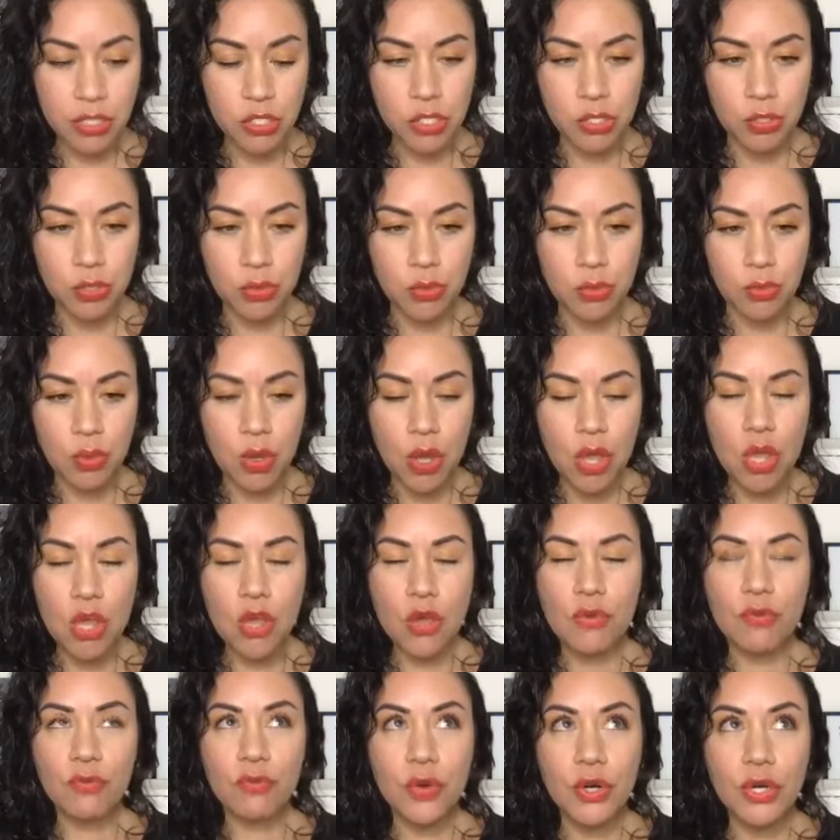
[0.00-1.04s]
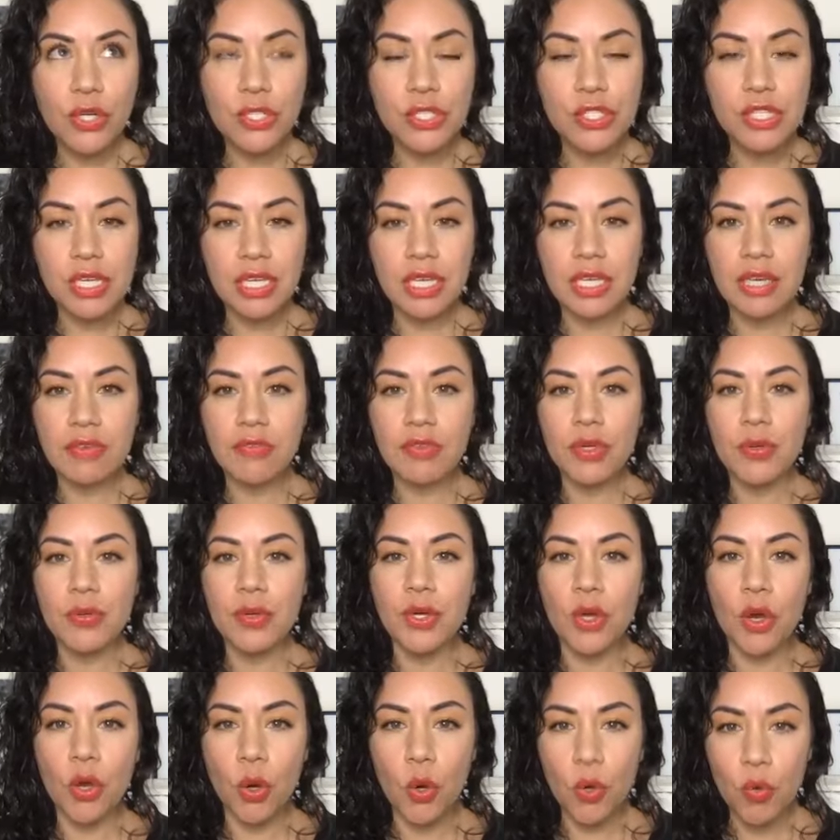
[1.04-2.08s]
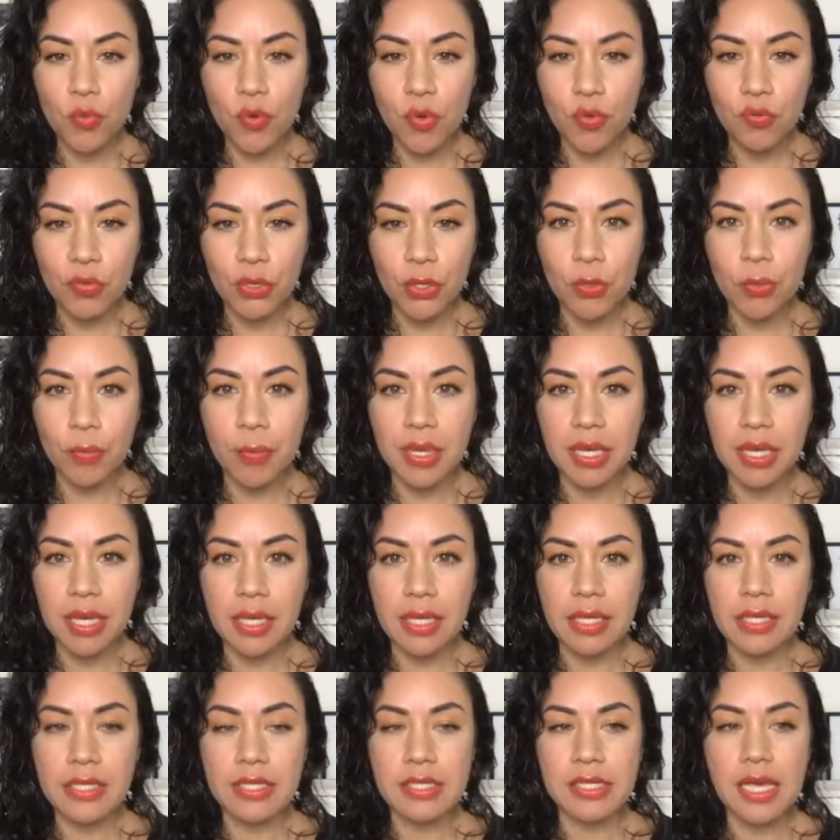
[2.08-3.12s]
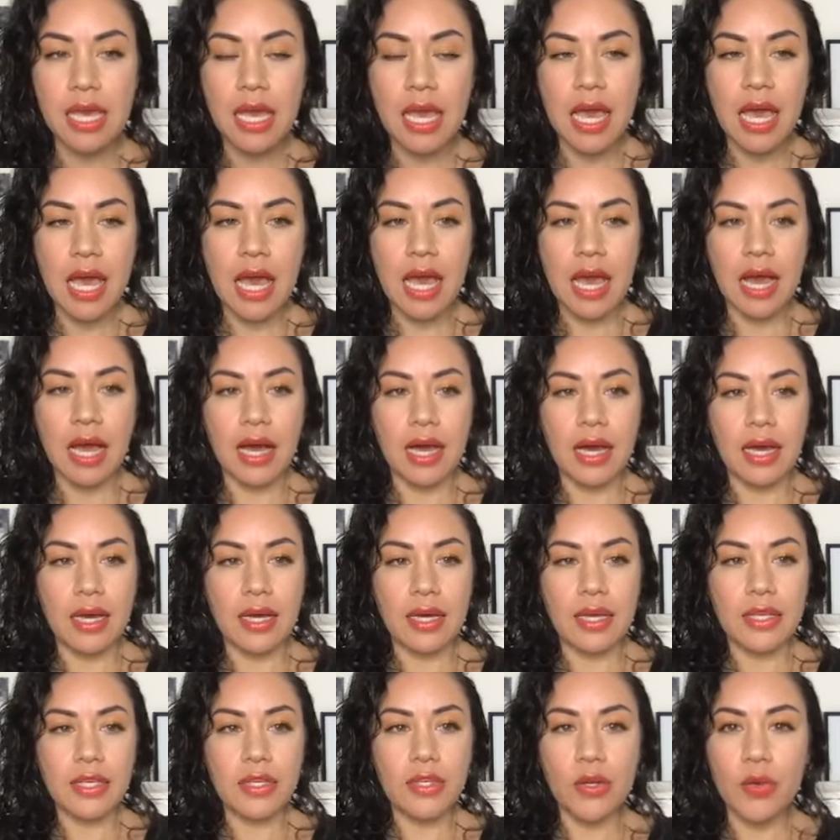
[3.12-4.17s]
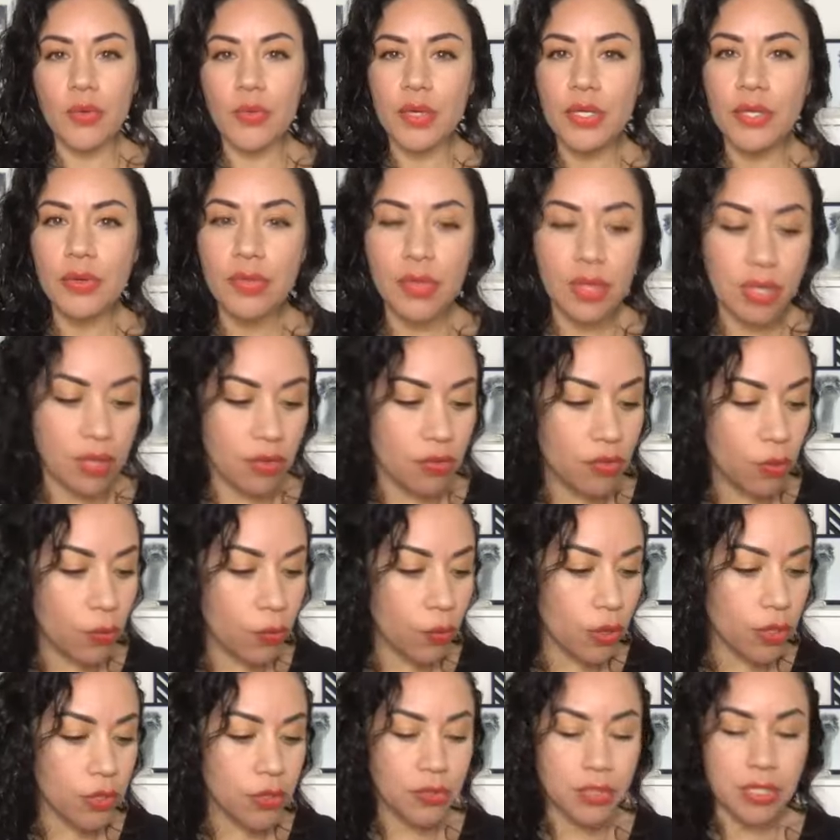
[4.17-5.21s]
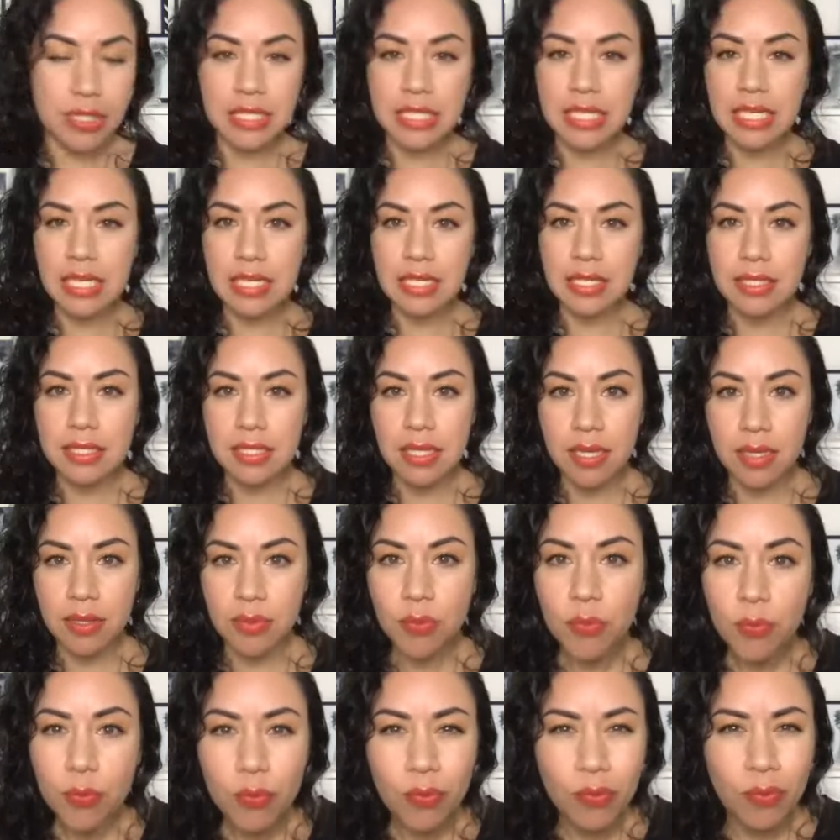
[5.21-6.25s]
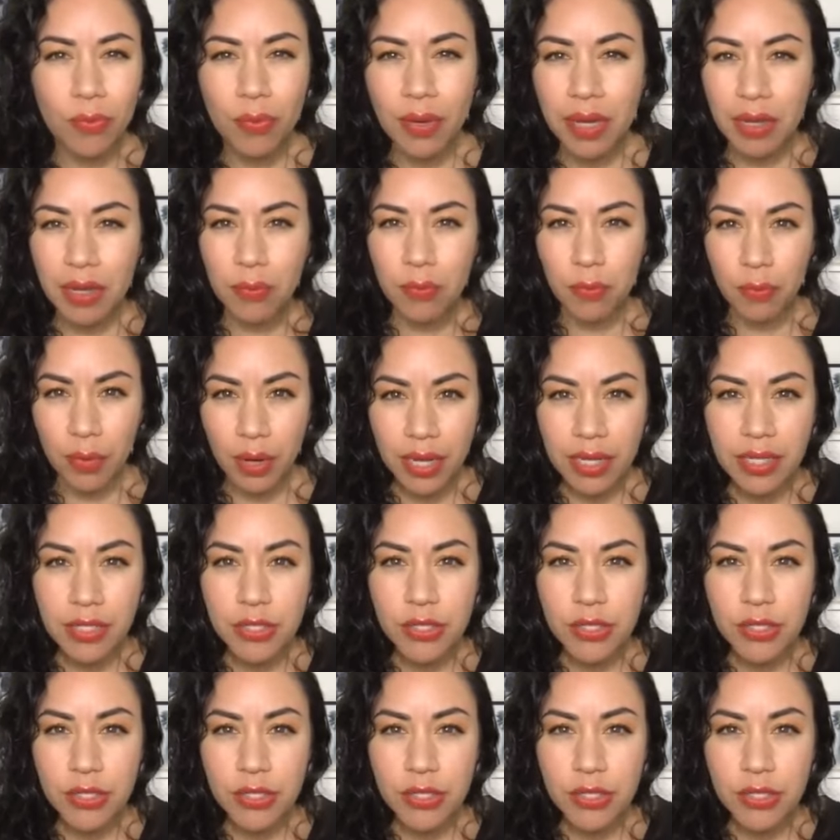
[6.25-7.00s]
to first give you an overview because, when you think of the word critique, it's like, wait, what?